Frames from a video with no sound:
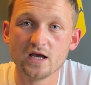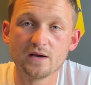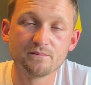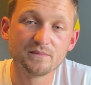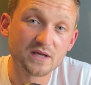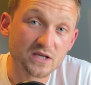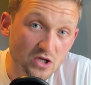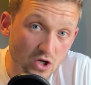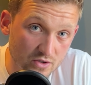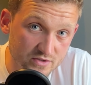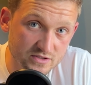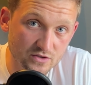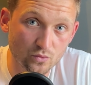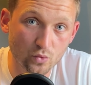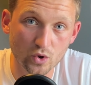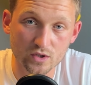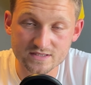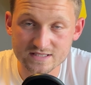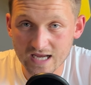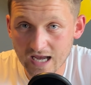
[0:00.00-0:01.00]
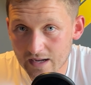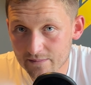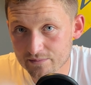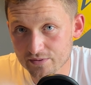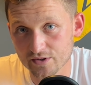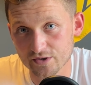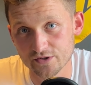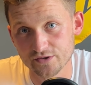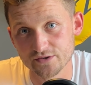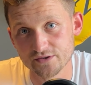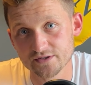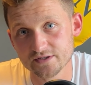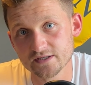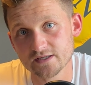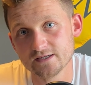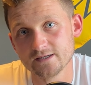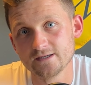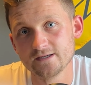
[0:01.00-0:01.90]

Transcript: because of what's happened.